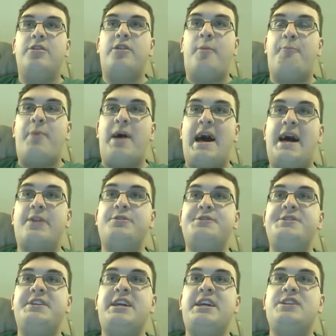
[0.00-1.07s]
The battle
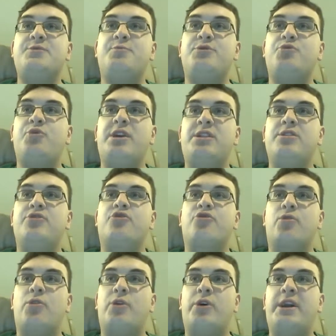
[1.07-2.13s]
scenes between the
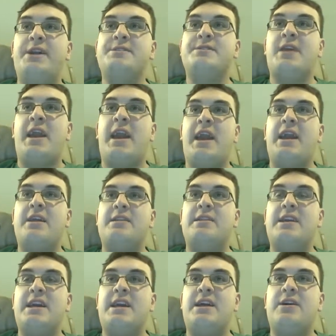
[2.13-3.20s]
droids and
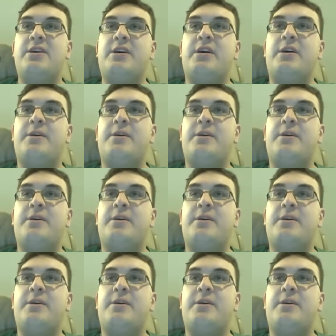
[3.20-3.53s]
the